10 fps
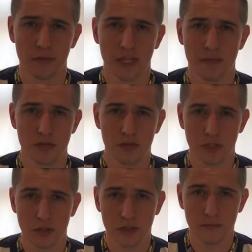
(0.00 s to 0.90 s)
my name is
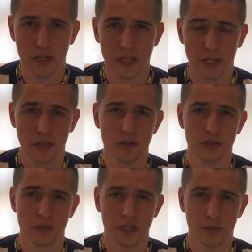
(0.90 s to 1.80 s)
Dimitri, and I will
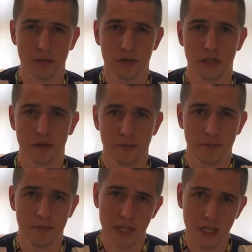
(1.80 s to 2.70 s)
talk about the
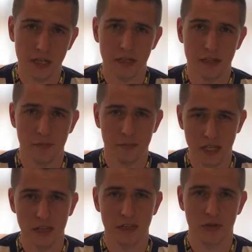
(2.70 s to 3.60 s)
PI and
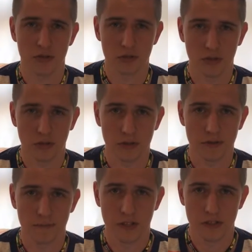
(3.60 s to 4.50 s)
PID controllers.
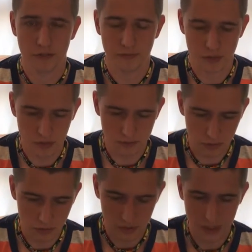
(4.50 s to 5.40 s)
So first of
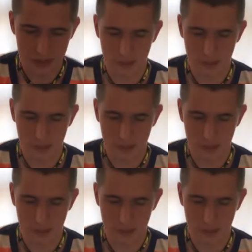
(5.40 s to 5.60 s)
all, let's